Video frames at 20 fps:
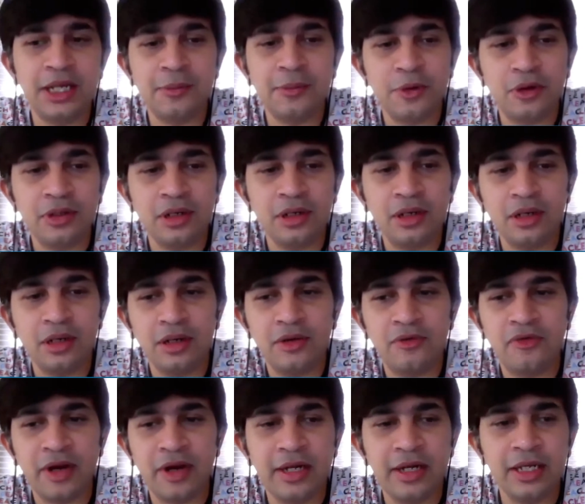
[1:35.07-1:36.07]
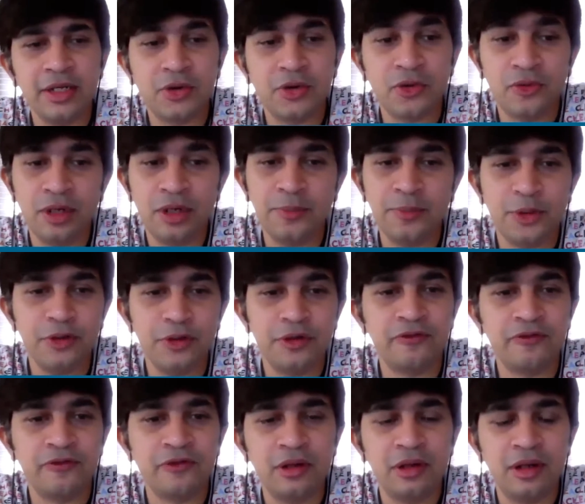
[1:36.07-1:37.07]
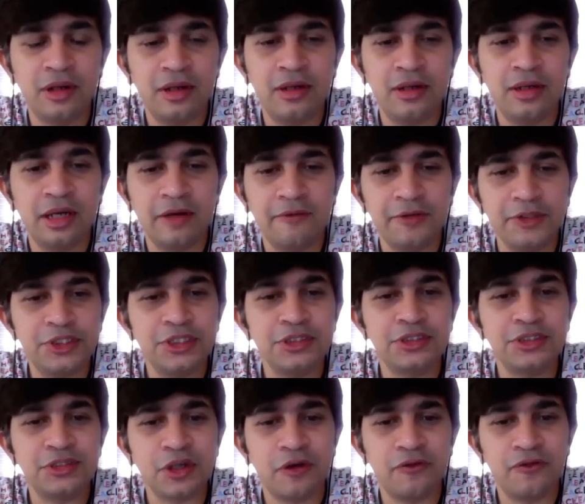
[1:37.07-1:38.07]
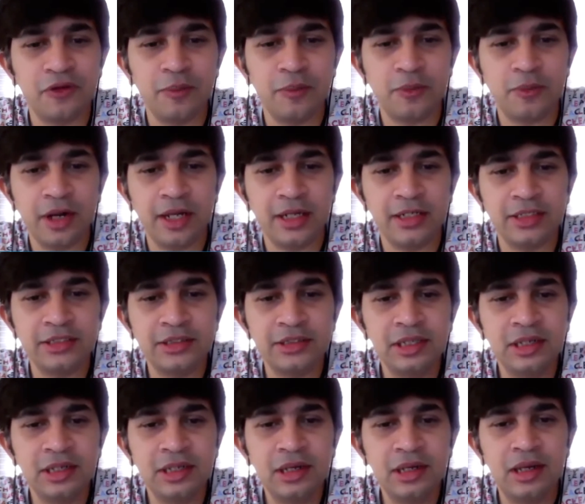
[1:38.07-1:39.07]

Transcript: passionate about creating truly beautiful, efficient software products